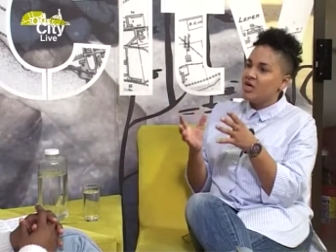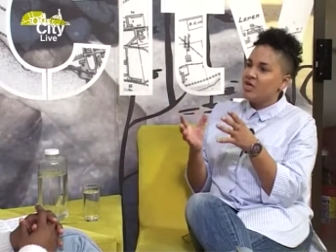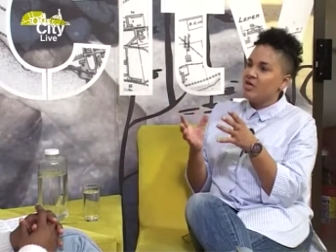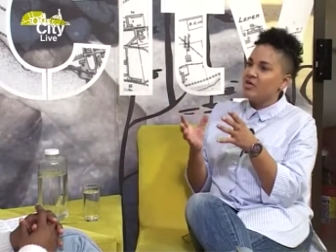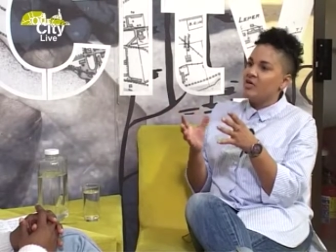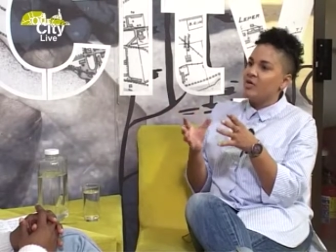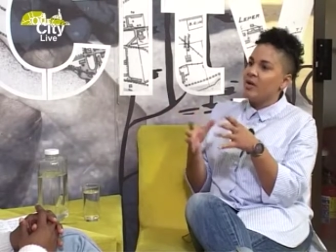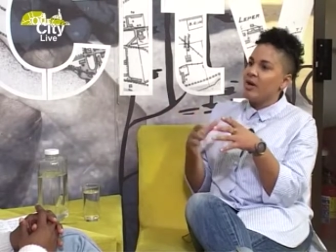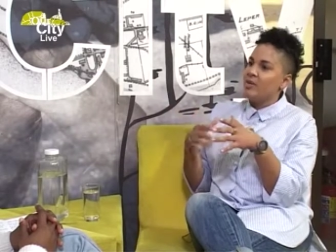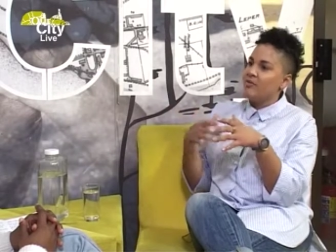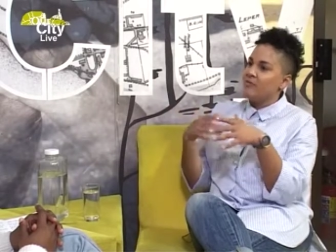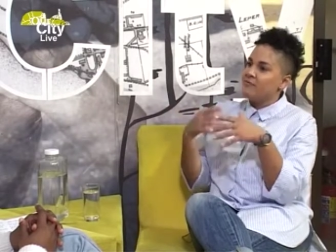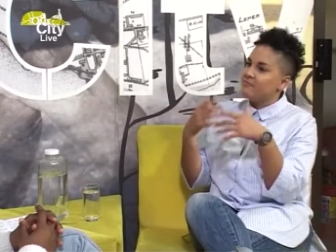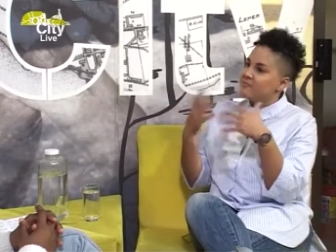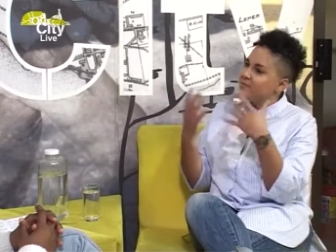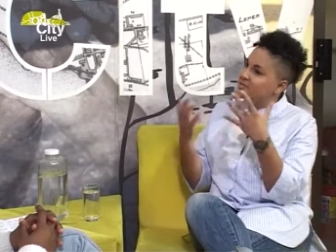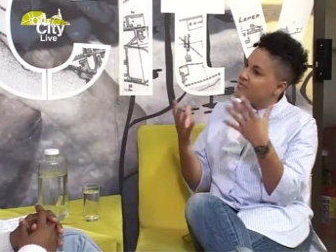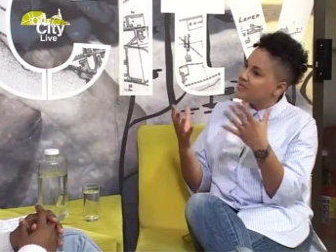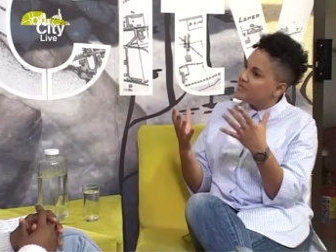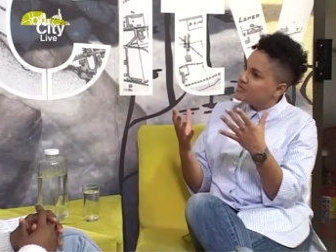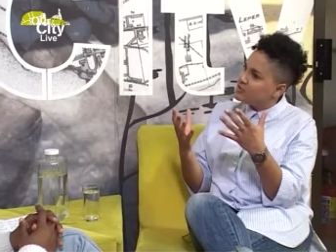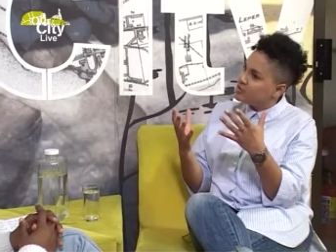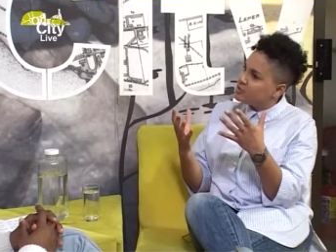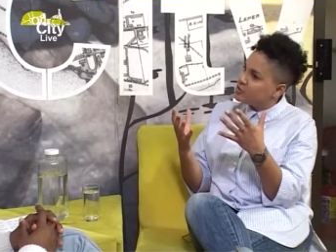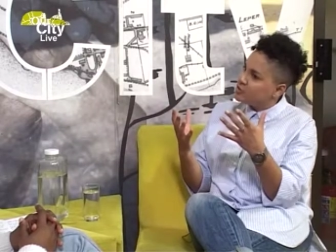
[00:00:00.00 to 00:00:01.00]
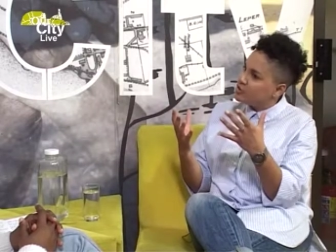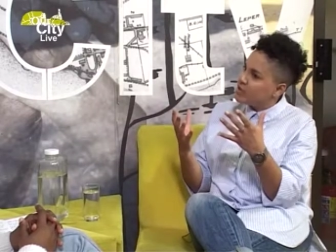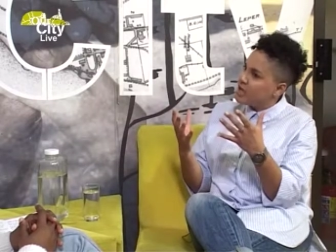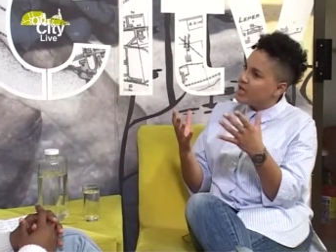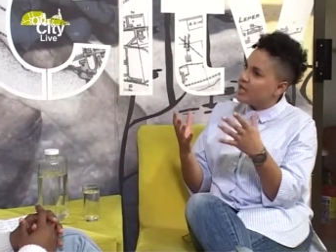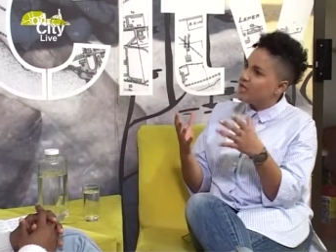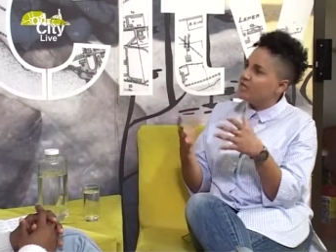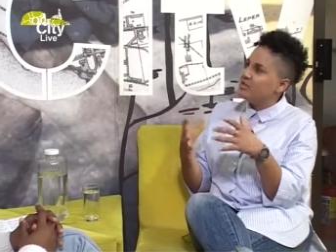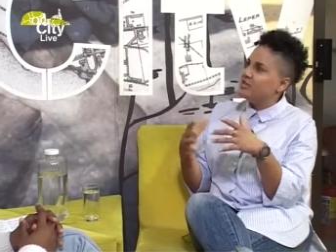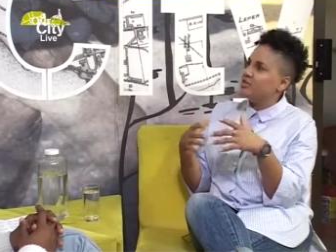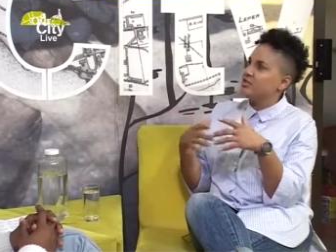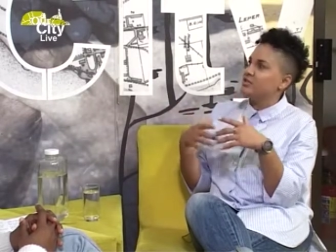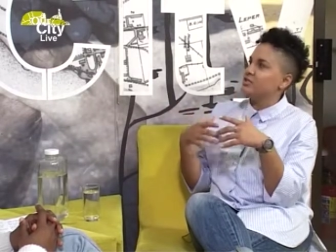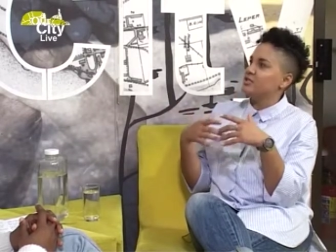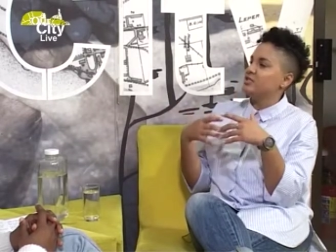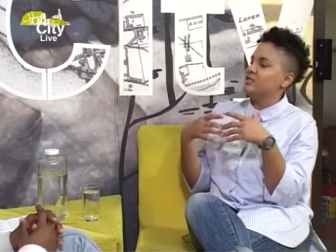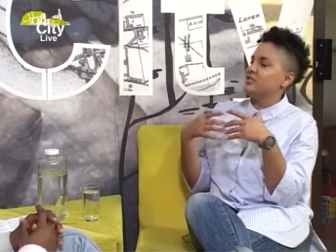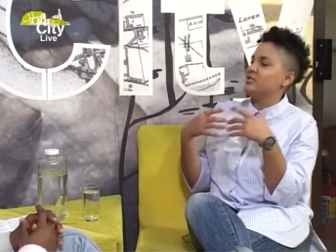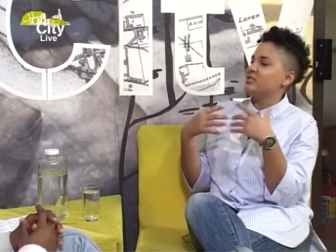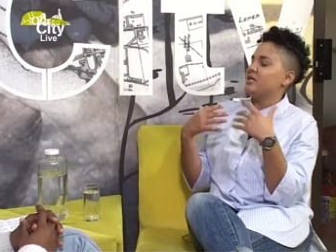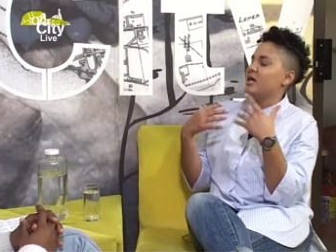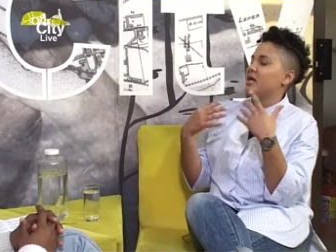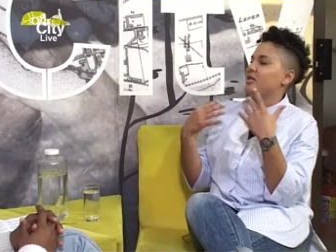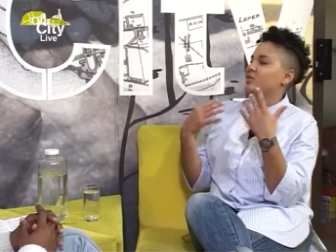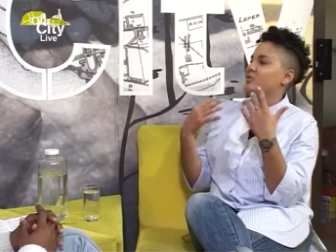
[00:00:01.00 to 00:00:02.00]
you know, and the physical
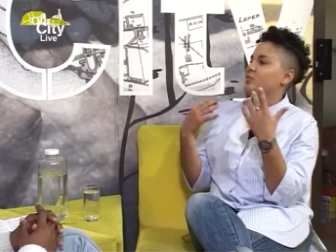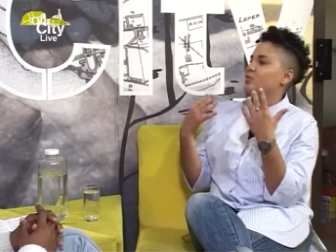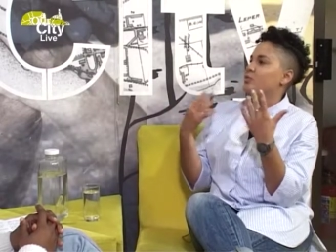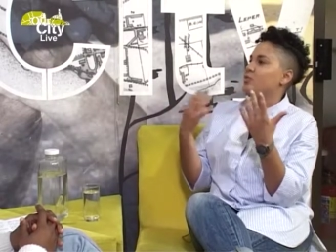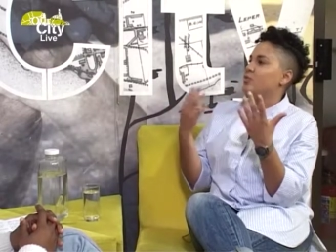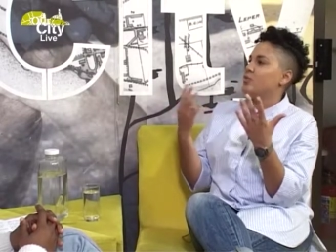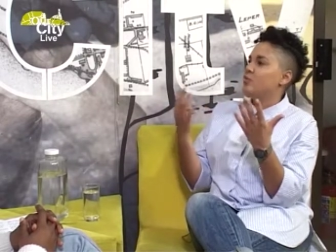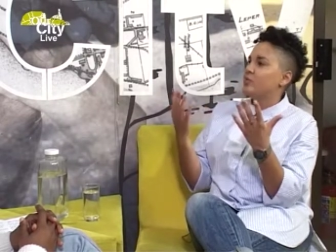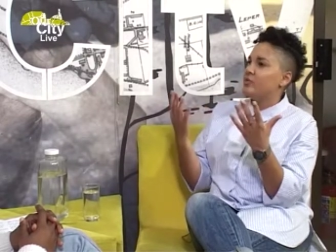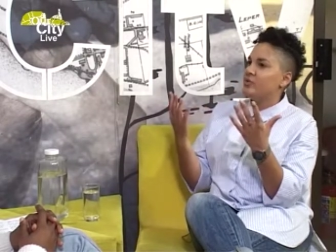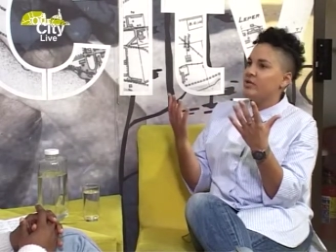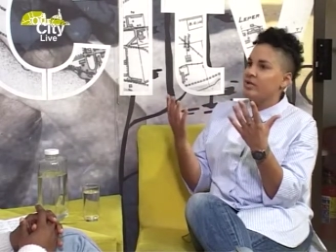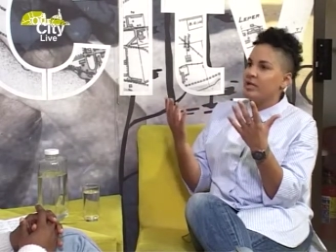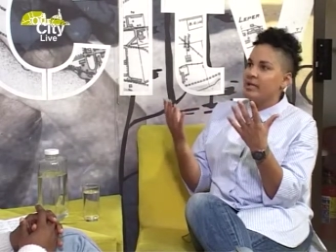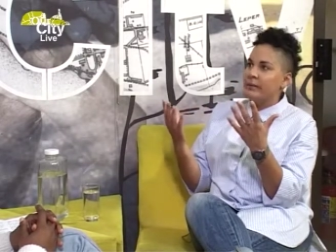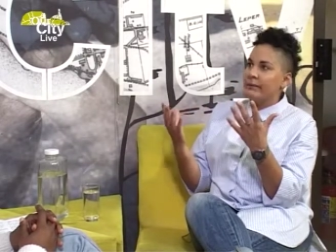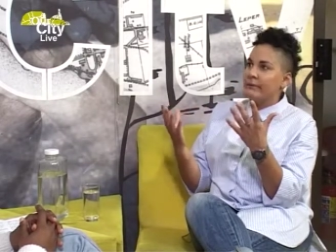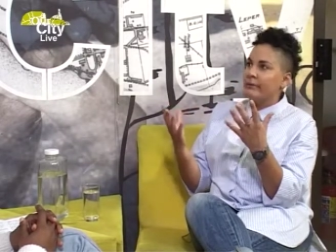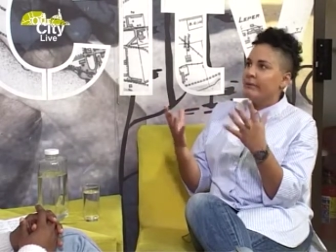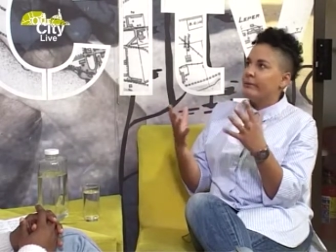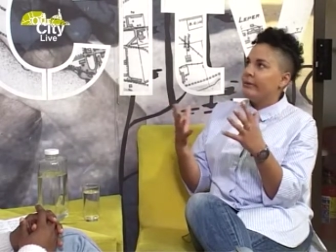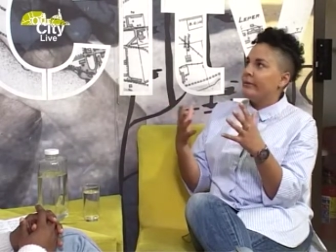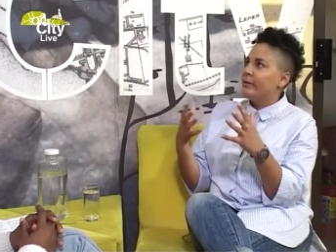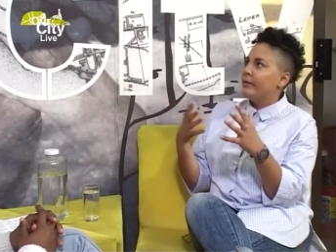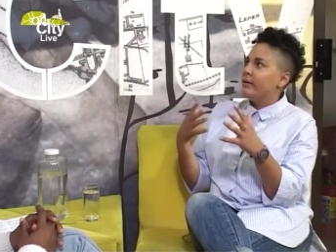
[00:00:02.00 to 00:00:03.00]
changes and all the